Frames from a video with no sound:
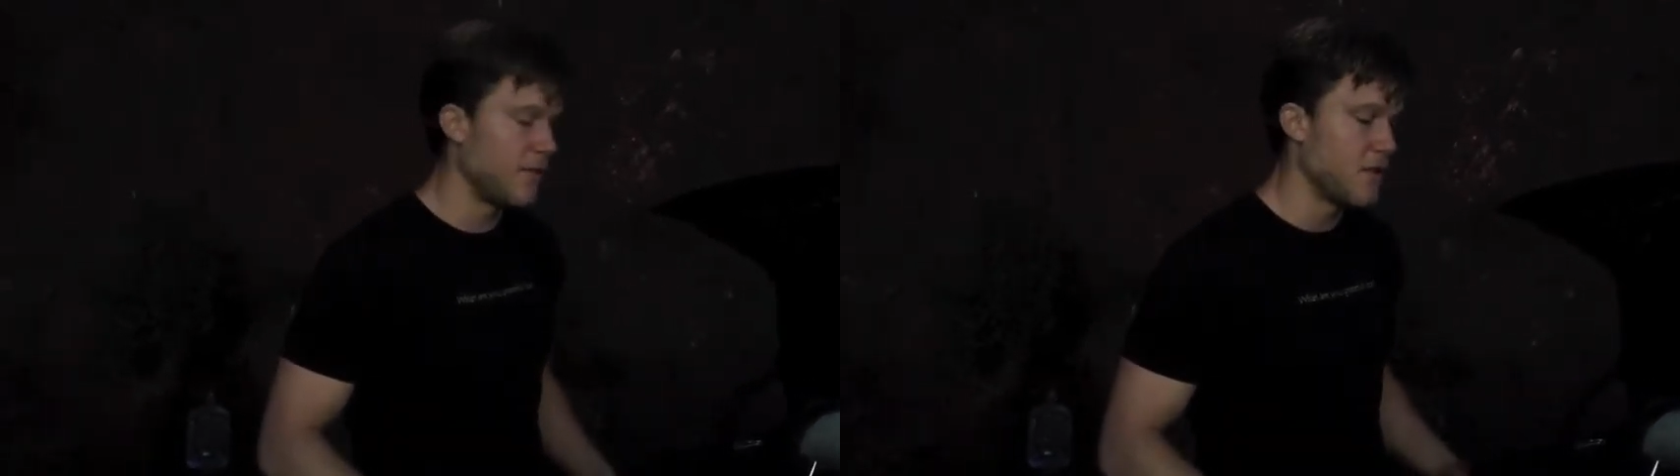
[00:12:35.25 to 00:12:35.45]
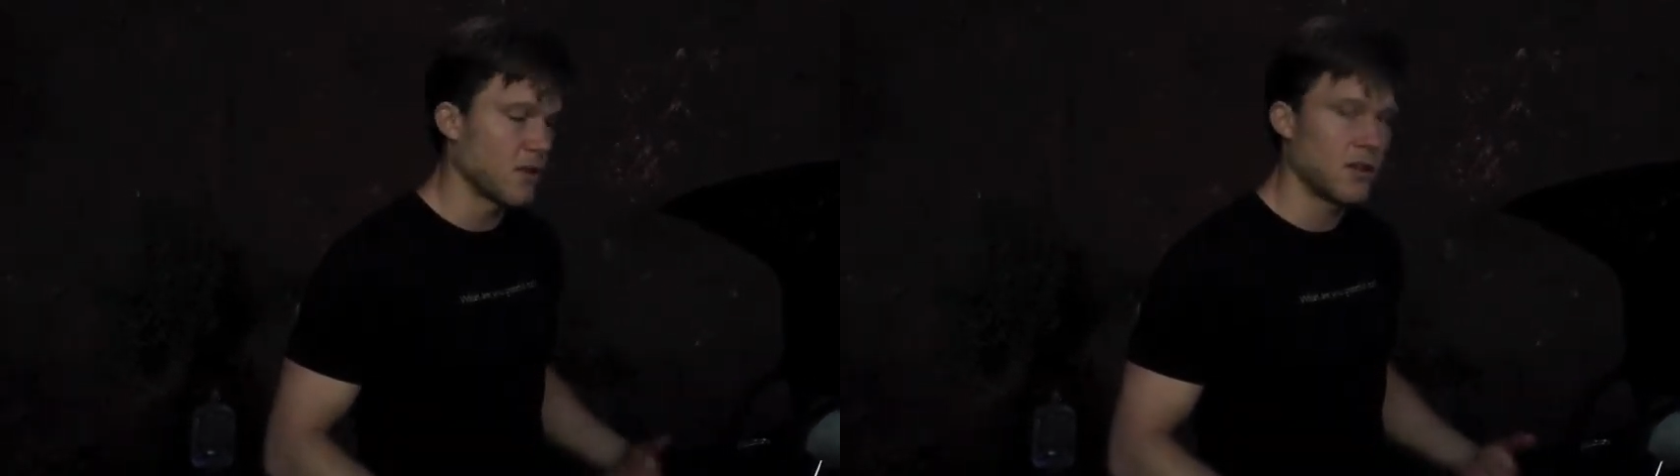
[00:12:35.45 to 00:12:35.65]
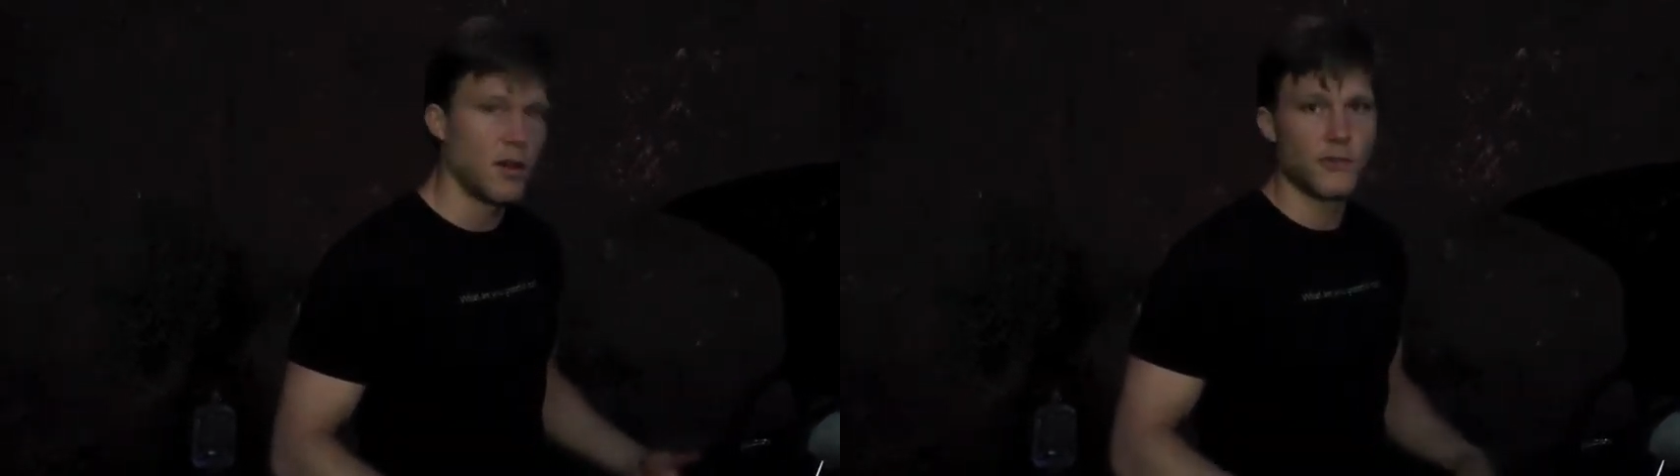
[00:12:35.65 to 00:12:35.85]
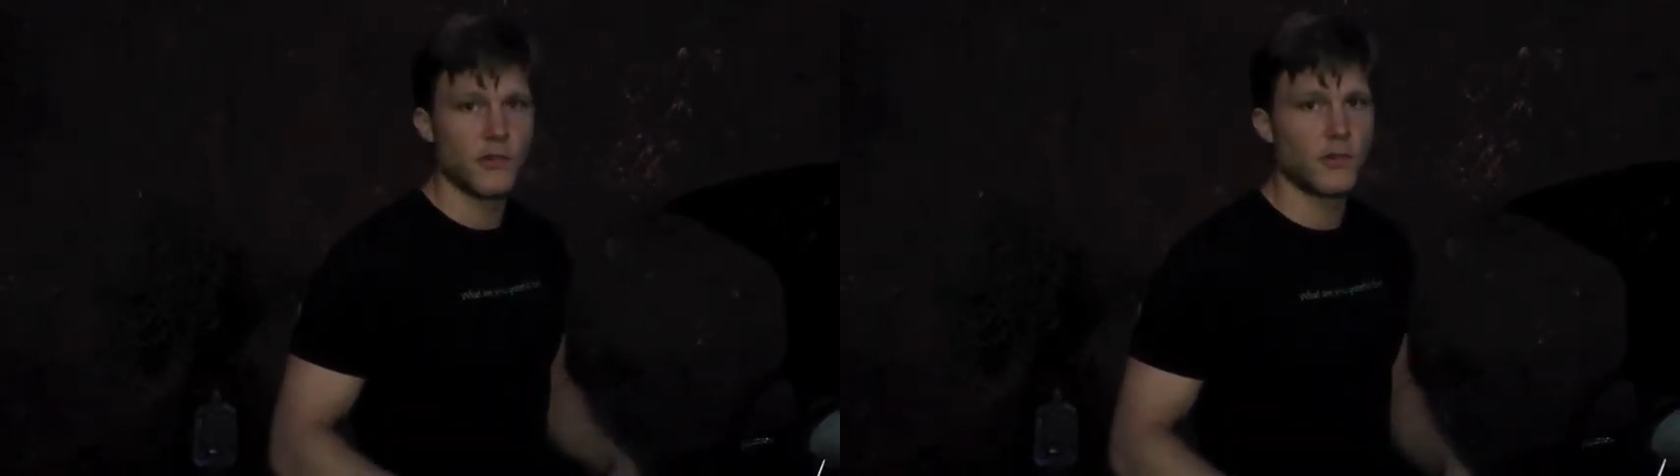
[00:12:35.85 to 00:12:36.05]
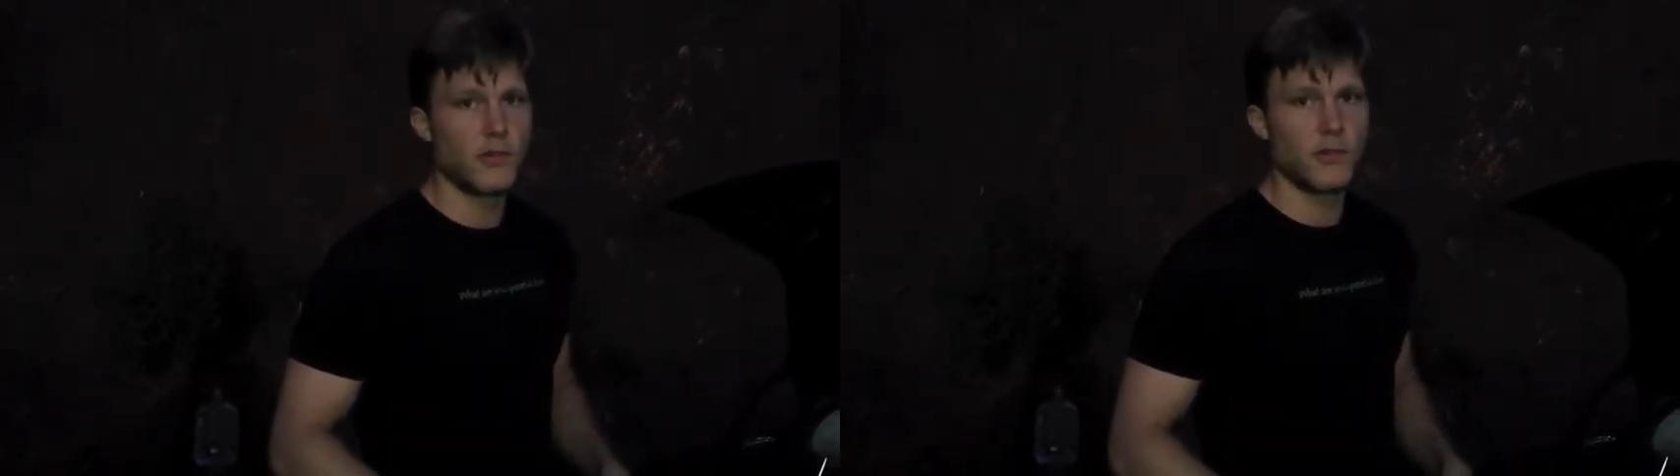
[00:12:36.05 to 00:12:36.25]
If you're
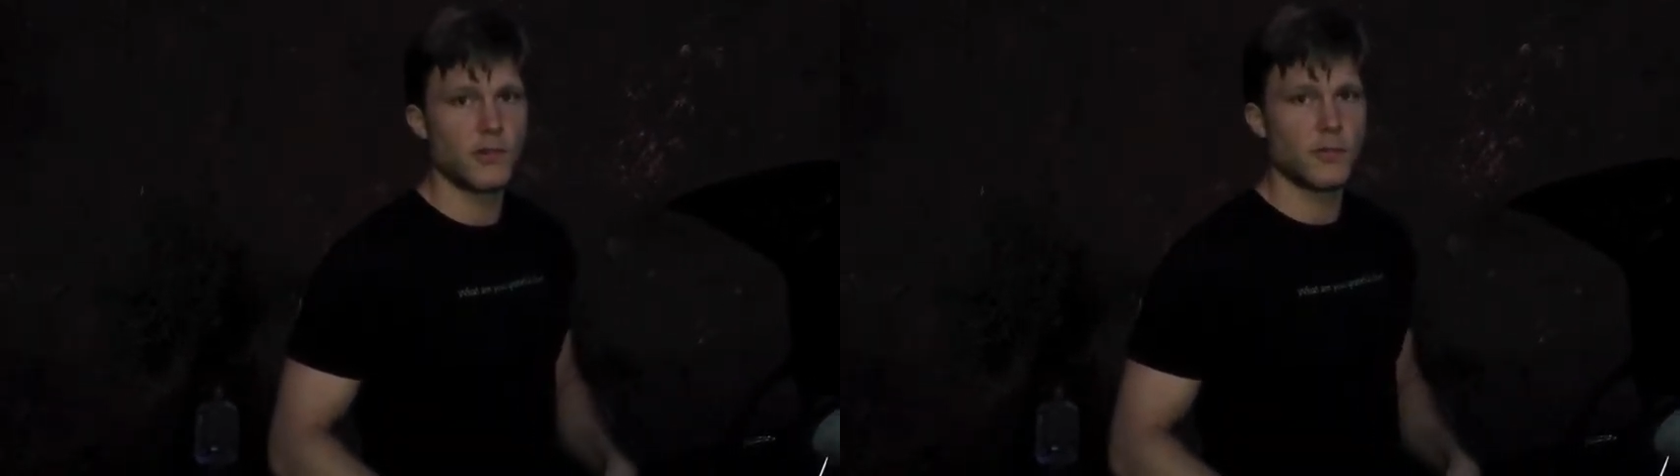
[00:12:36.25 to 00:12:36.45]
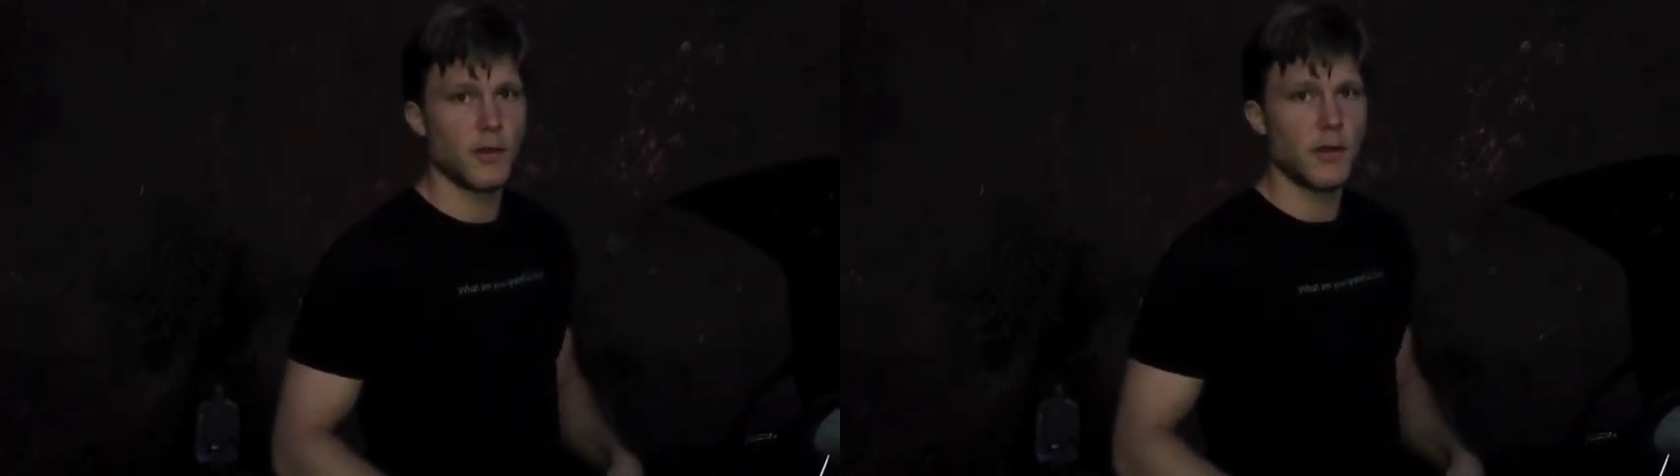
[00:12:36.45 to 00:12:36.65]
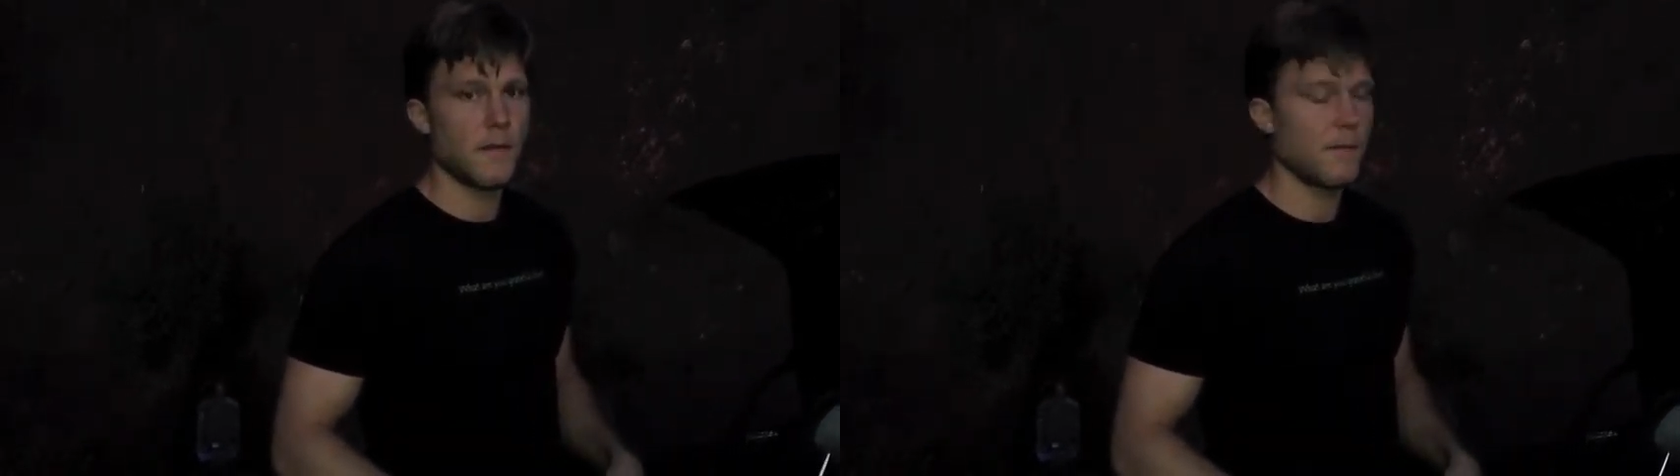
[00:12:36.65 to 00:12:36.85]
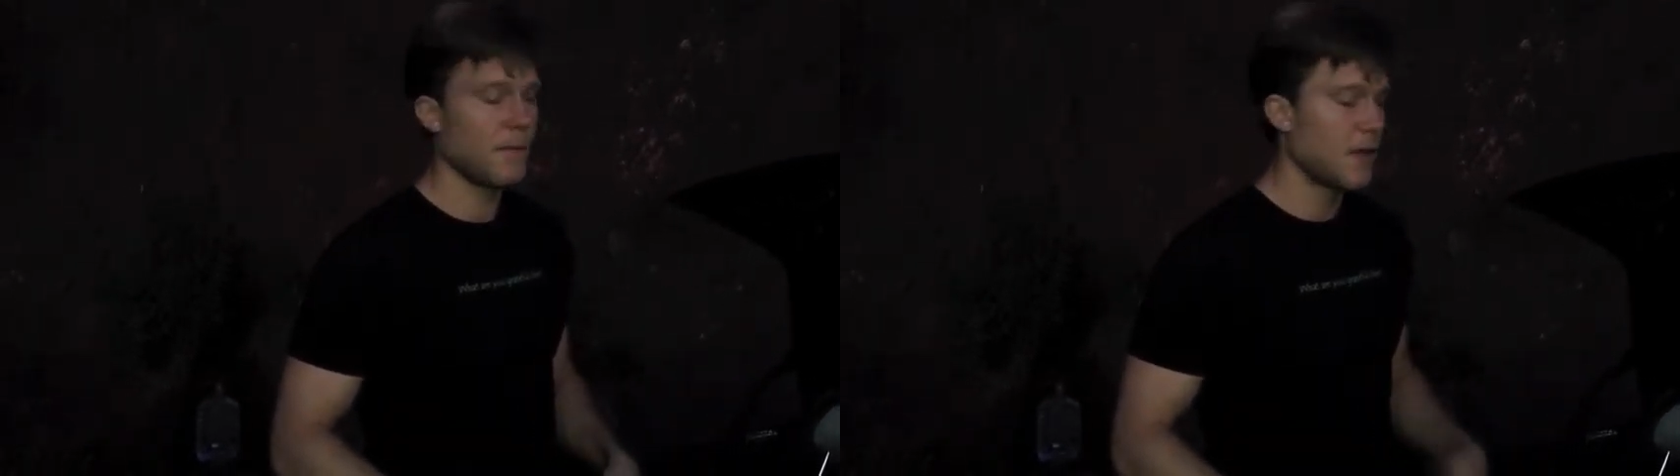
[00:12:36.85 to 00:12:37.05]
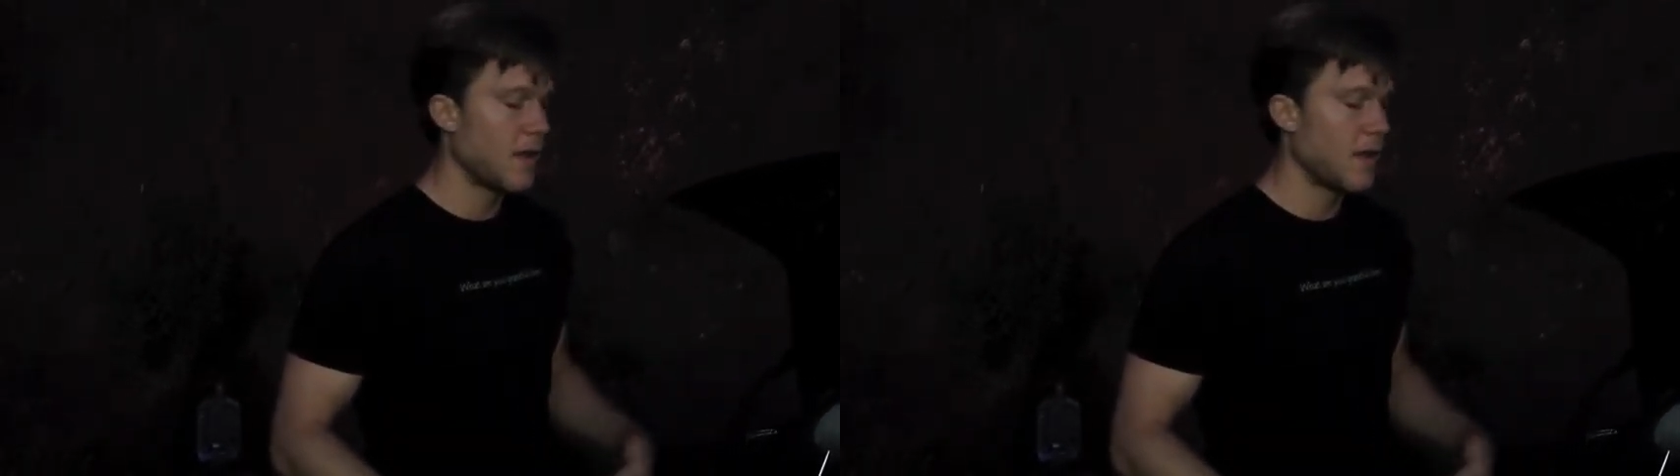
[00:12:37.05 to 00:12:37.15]
closer to a spring,